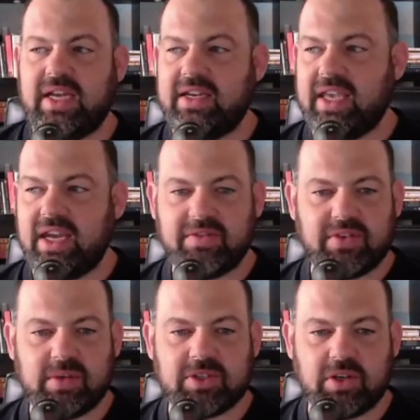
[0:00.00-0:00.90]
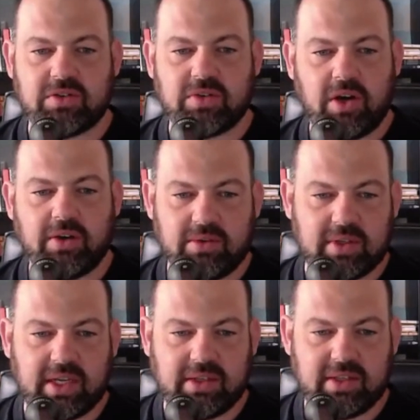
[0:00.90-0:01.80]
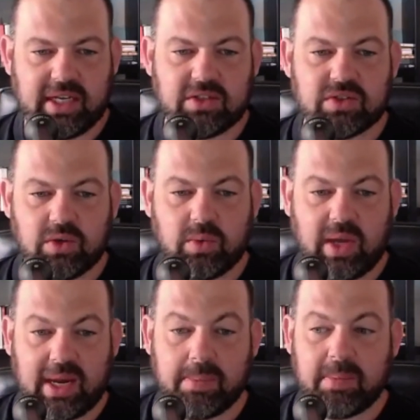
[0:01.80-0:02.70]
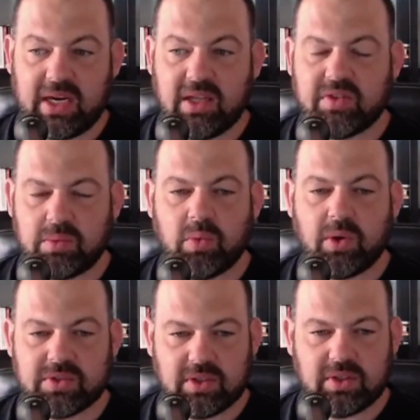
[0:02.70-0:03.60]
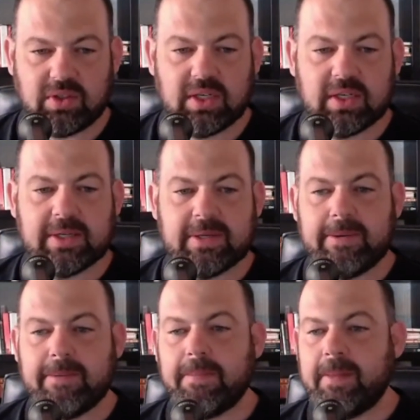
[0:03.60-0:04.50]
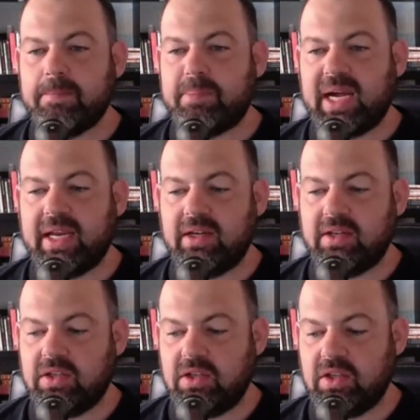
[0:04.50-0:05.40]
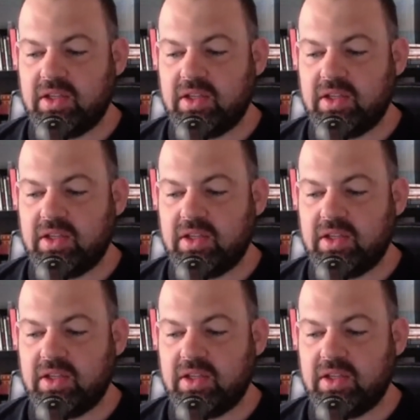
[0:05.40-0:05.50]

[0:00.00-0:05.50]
not to say that accounting firms don't grow. They do, and many of them want to. But